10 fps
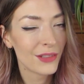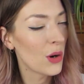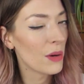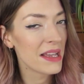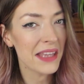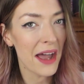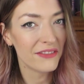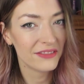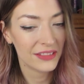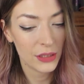Always
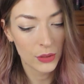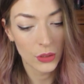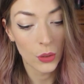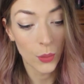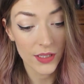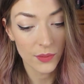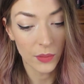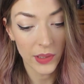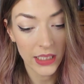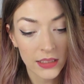have. Always
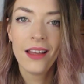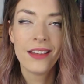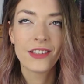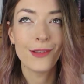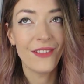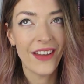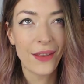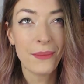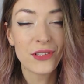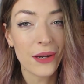will be. To be fair
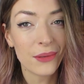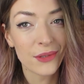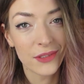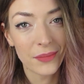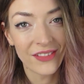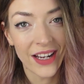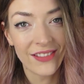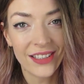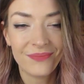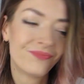though, Michelle was always my
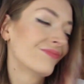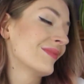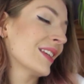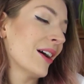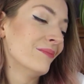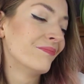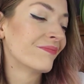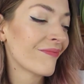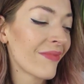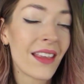favourite. So,
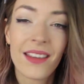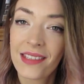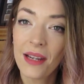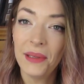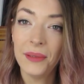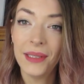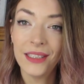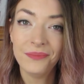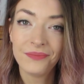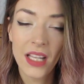say what you
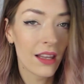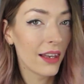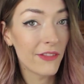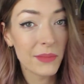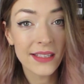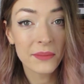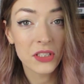will. Love me some